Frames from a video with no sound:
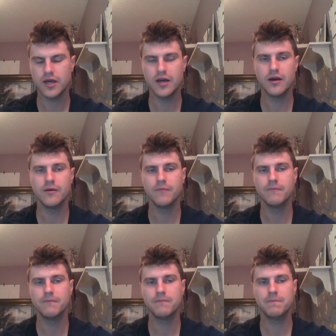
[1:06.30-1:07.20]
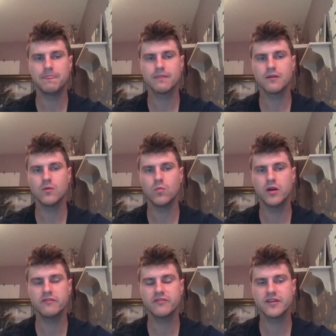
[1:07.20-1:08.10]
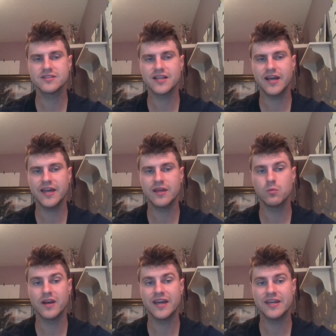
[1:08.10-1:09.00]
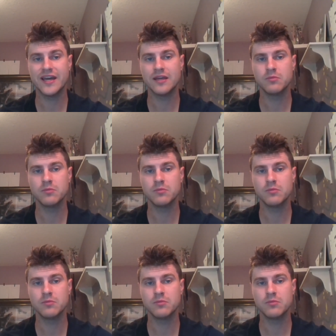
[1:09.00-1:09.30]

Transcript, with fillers: Um, one of the things that I had when I had